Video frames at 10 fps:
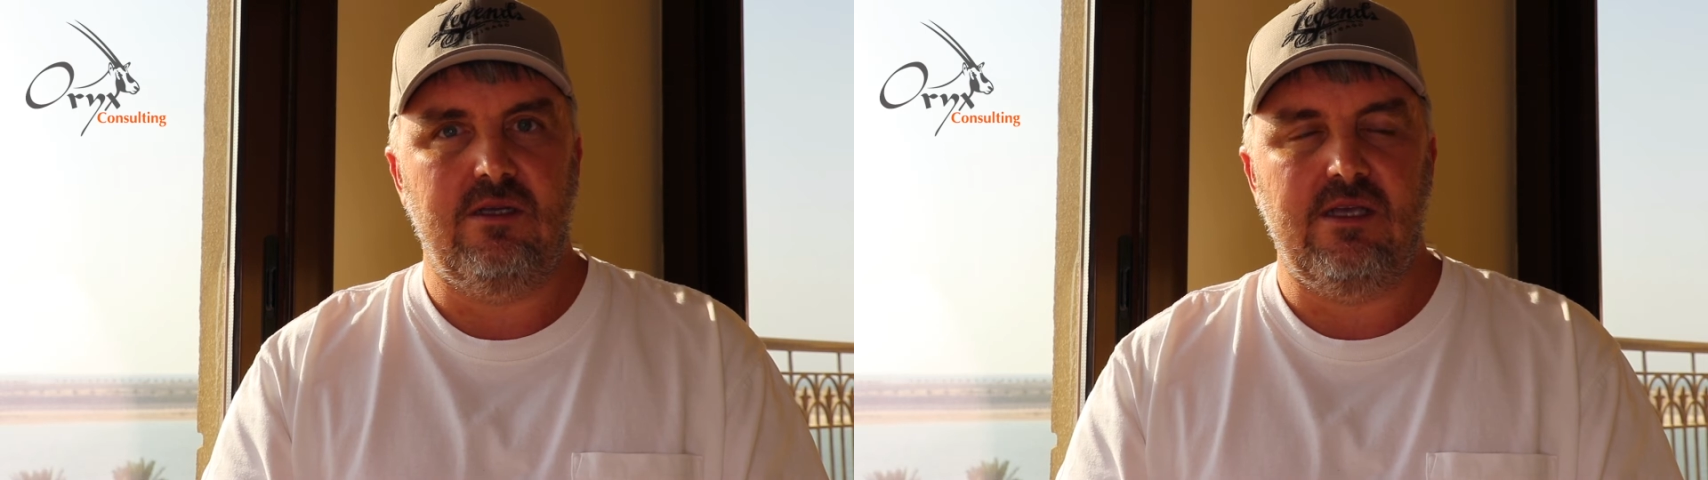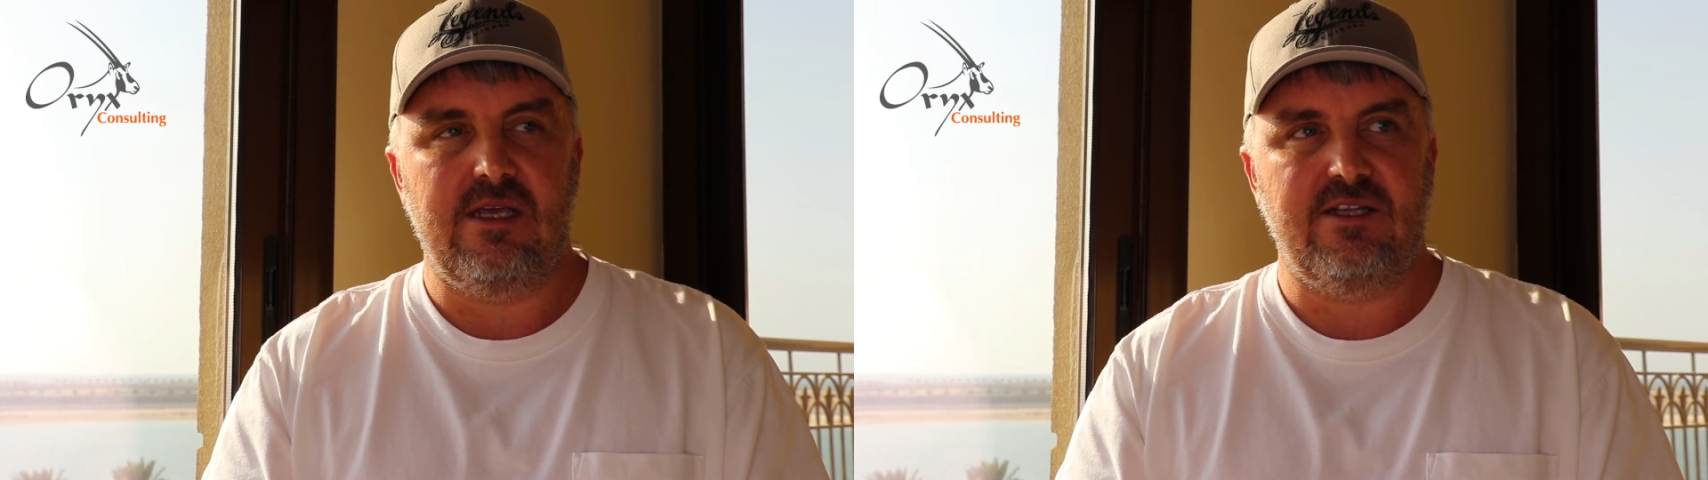
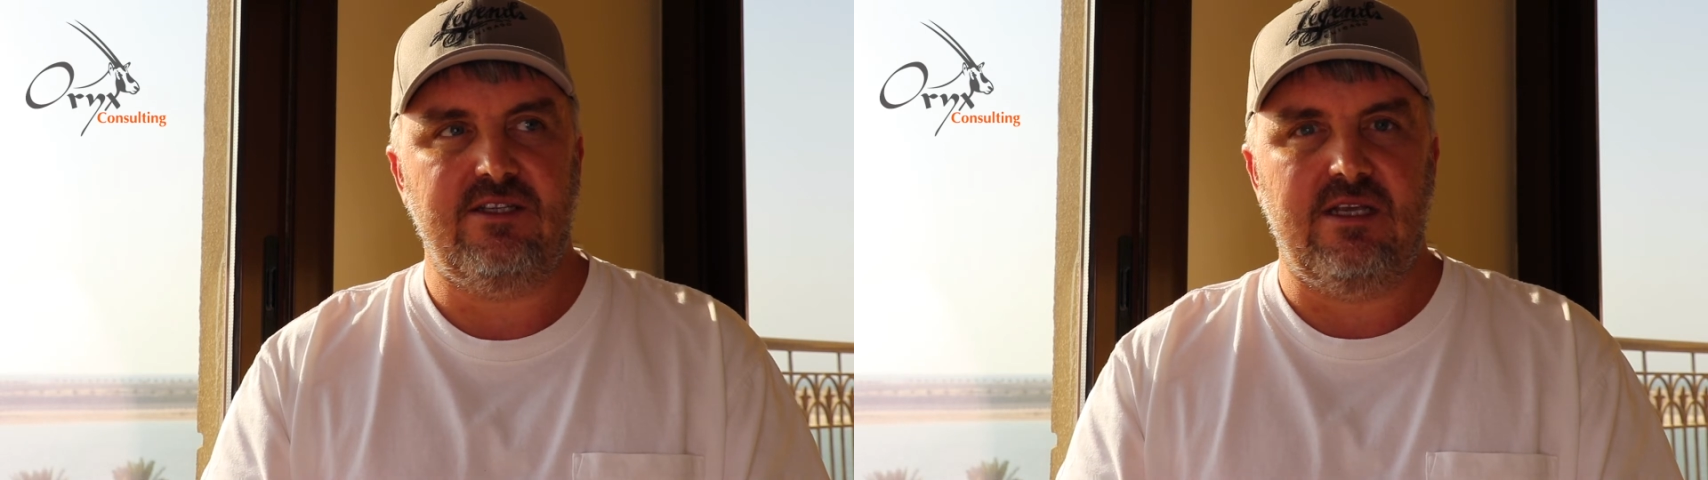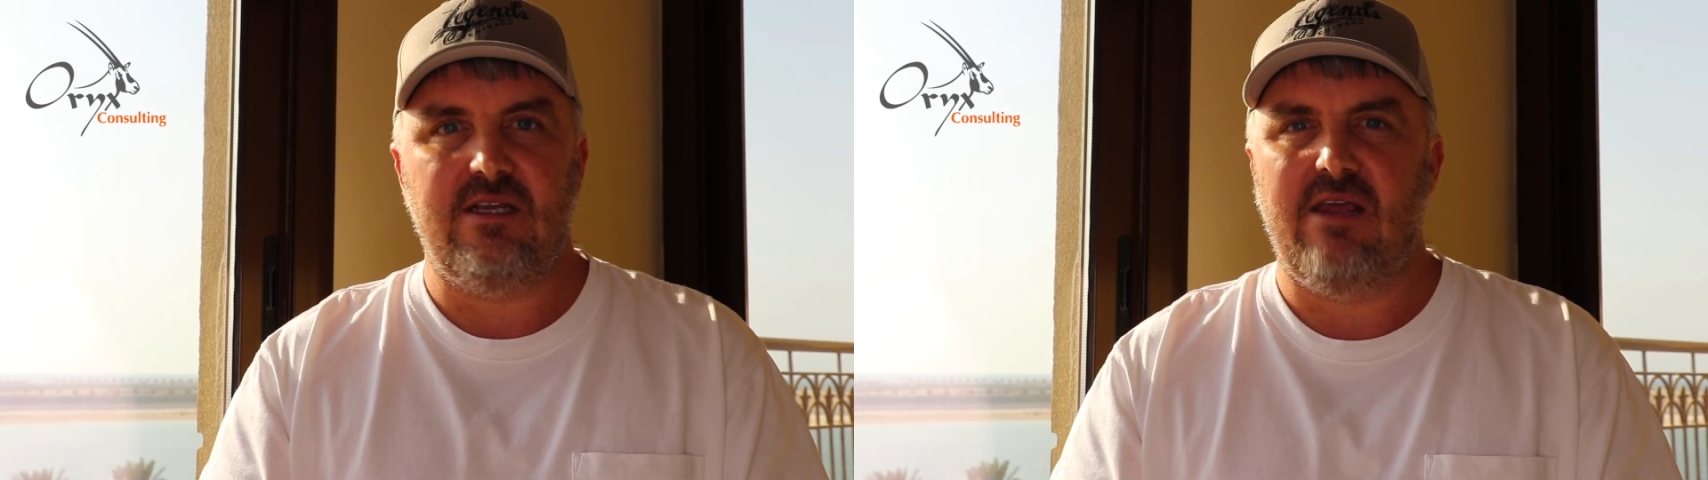
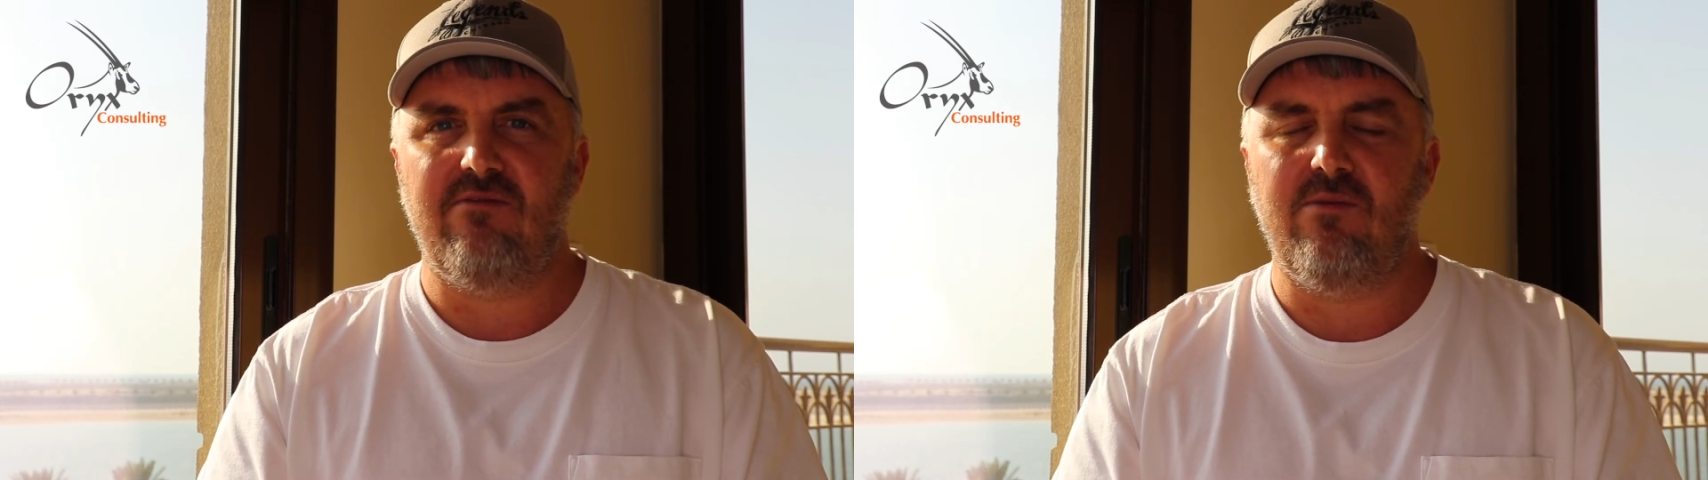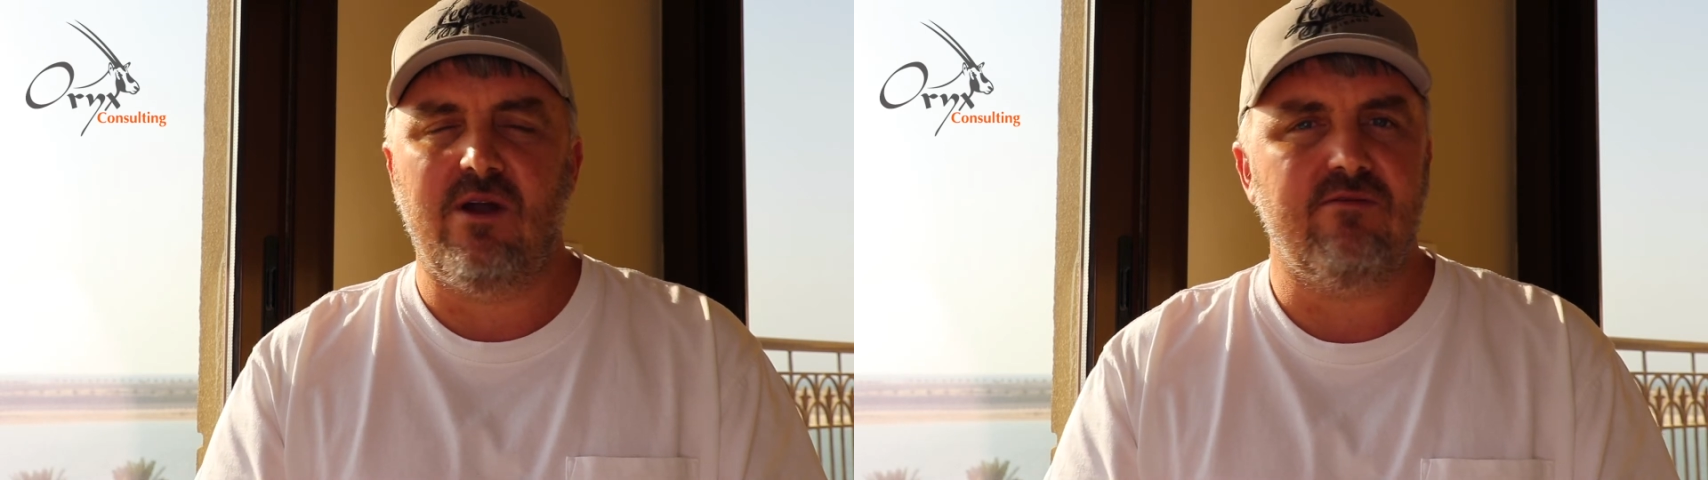it's in
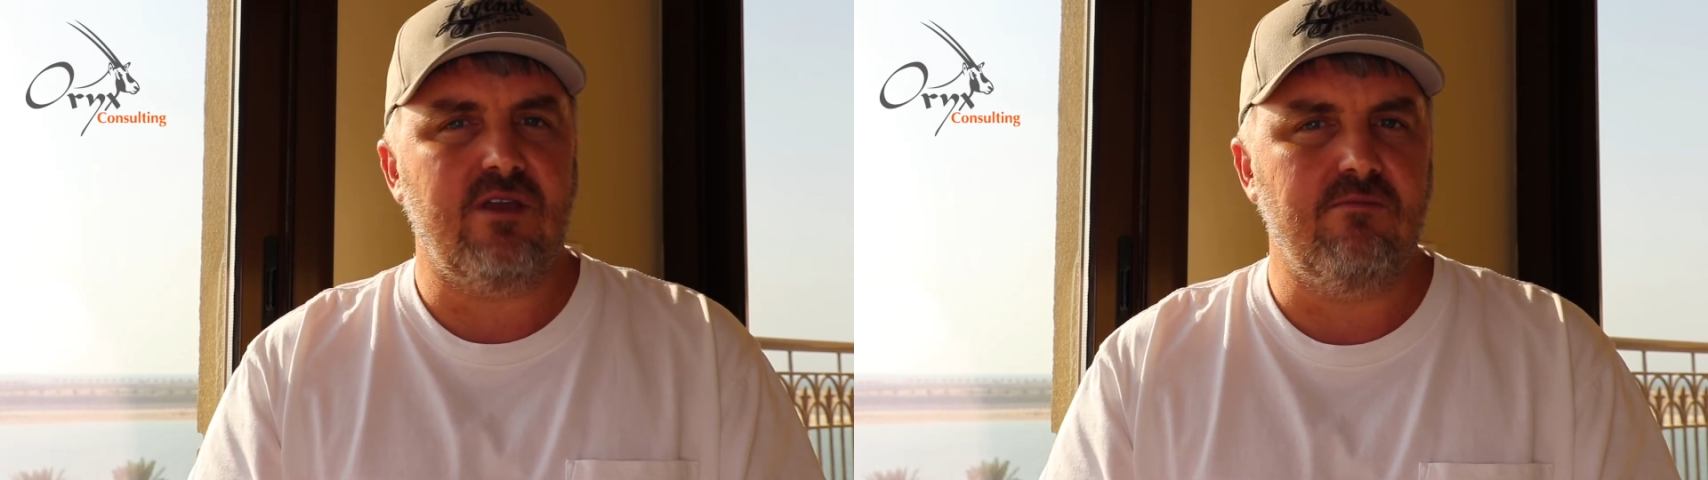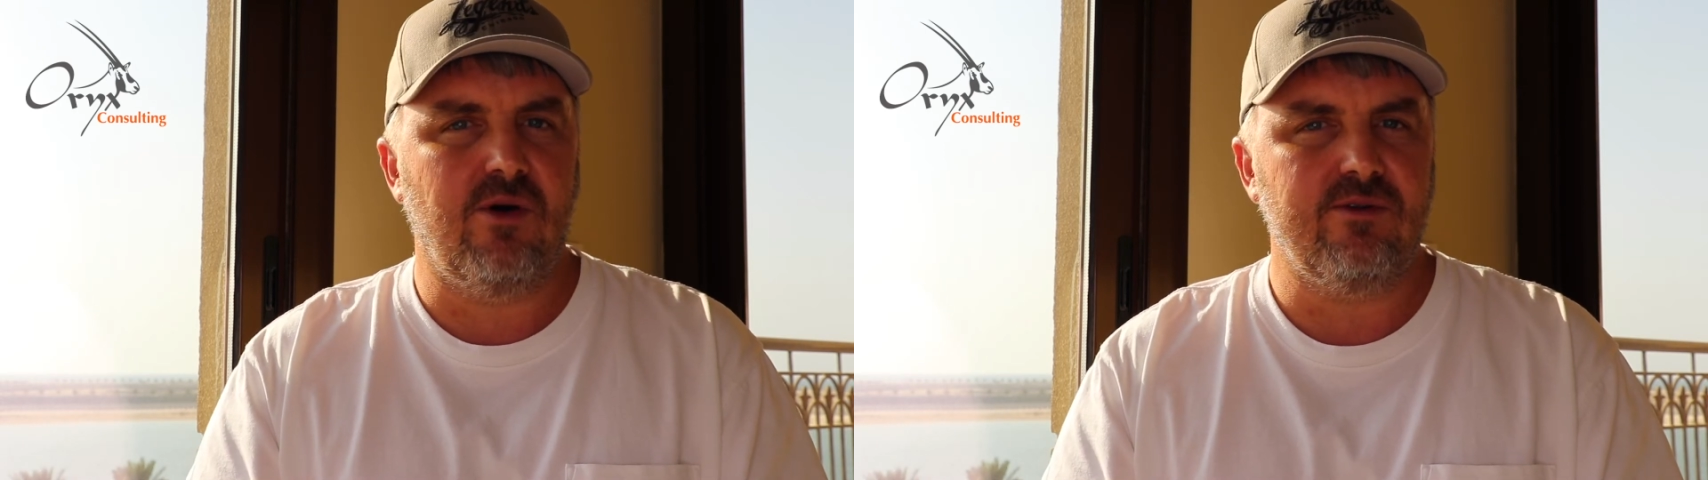every one of
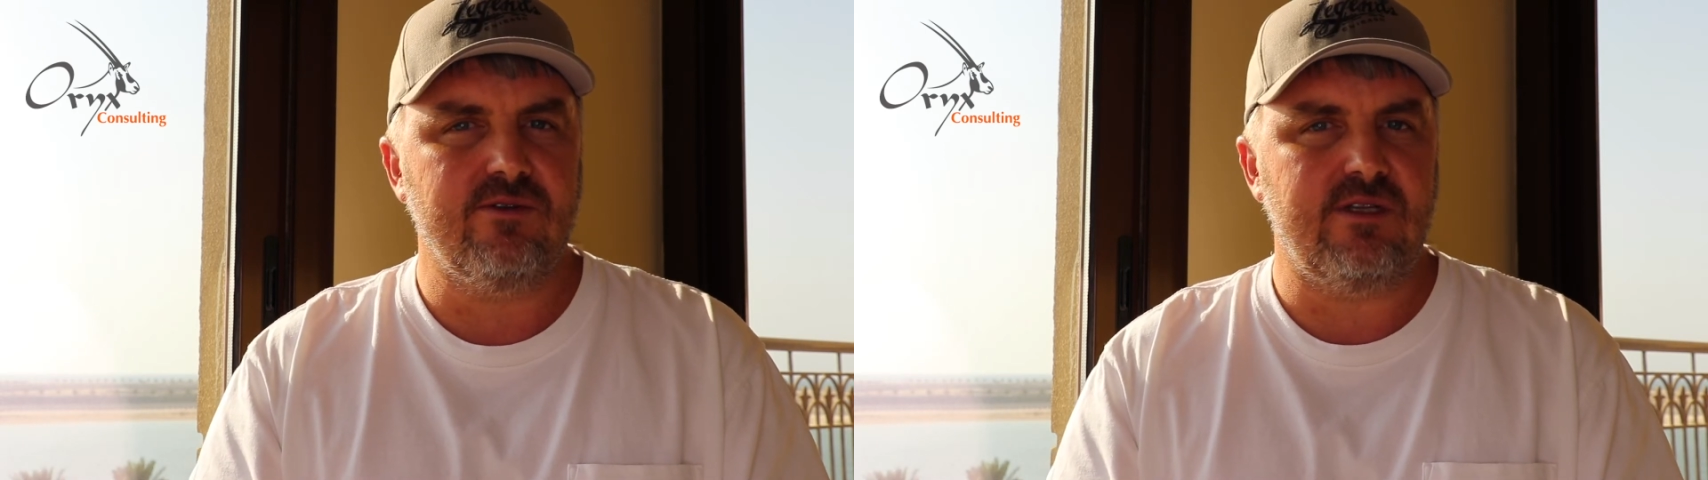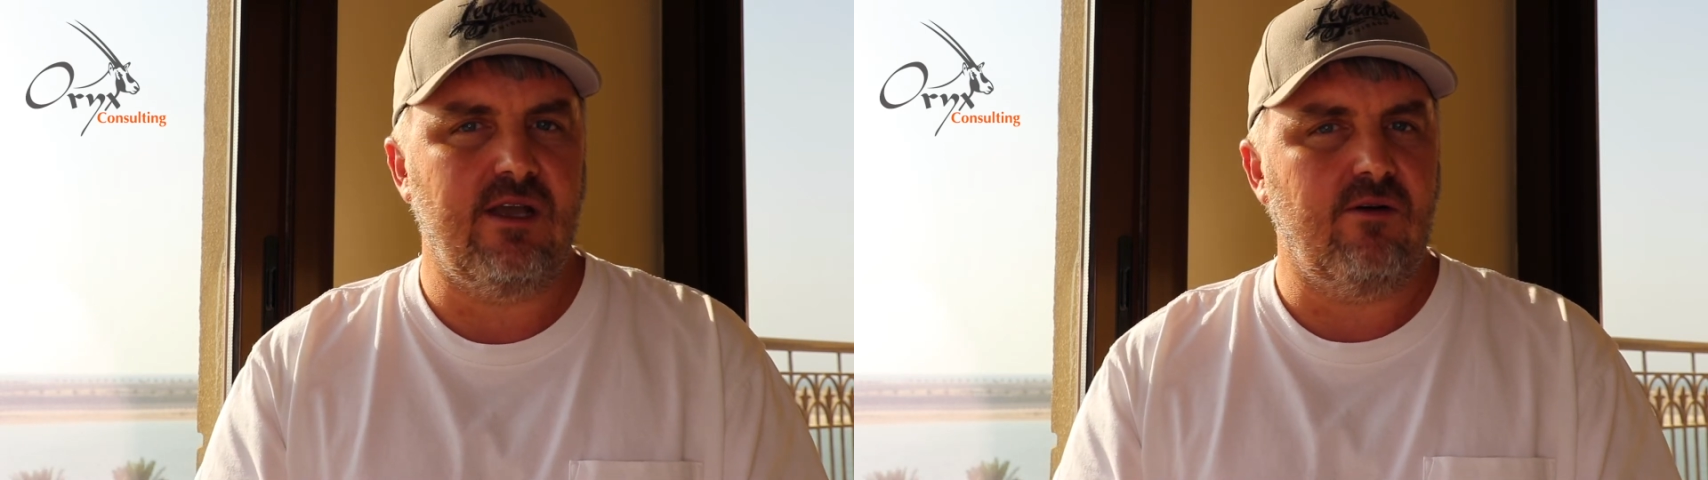their
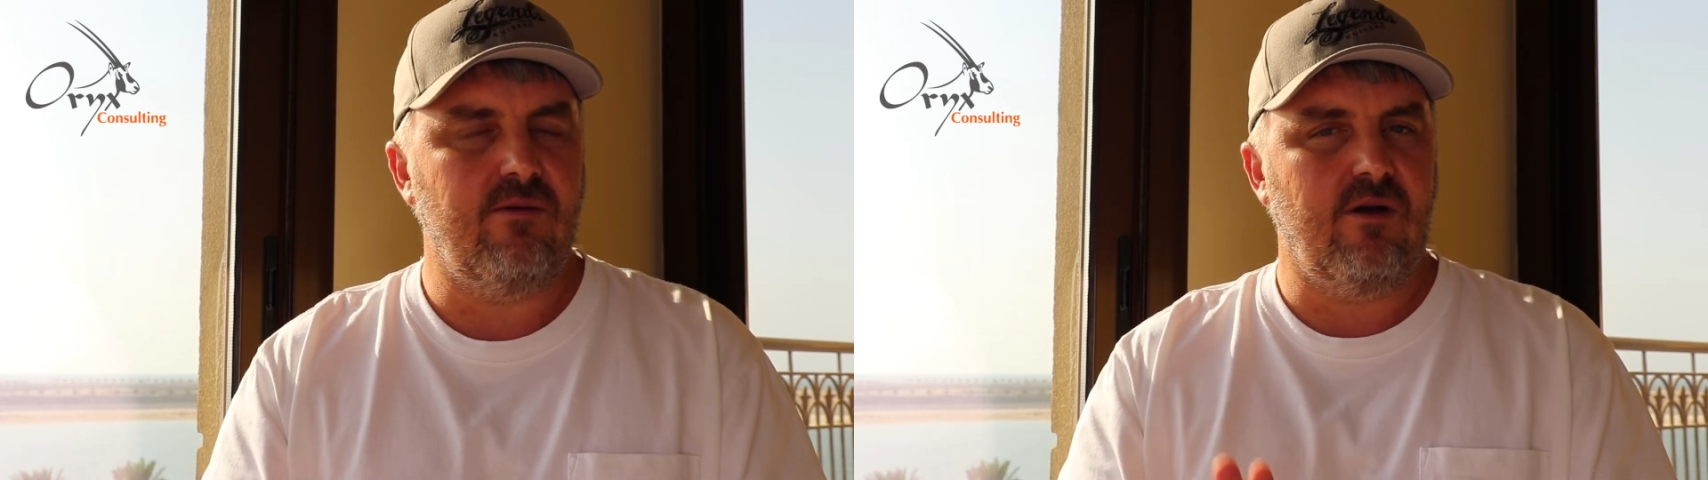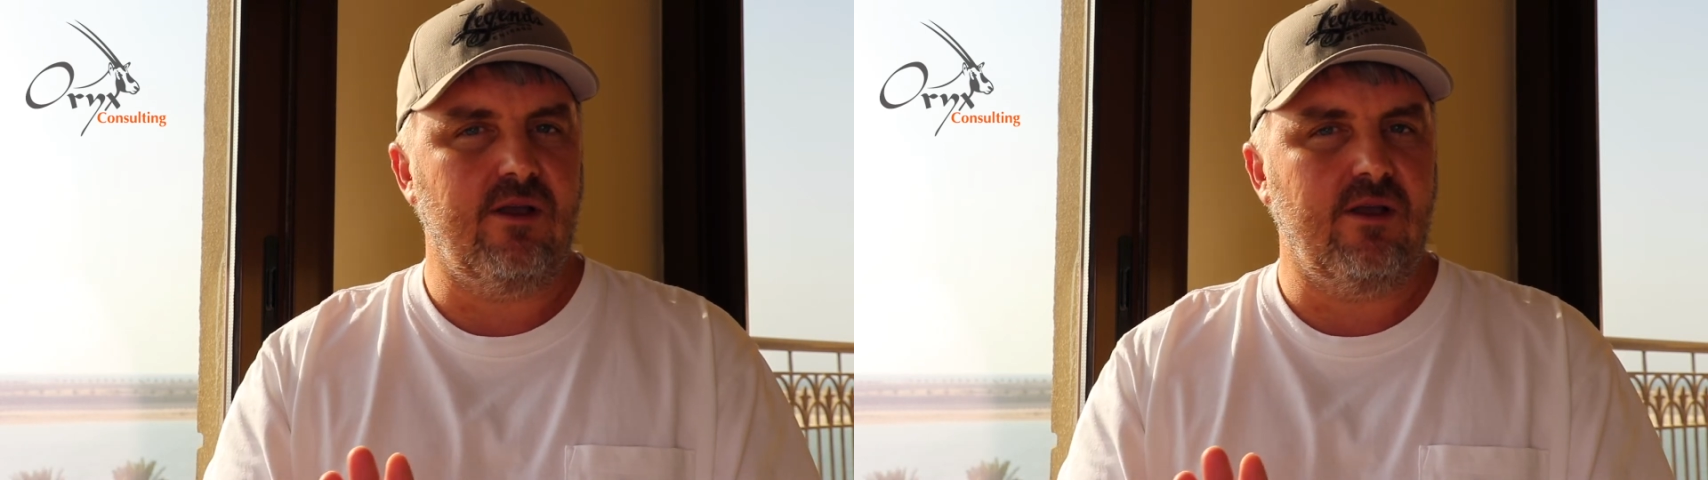models now.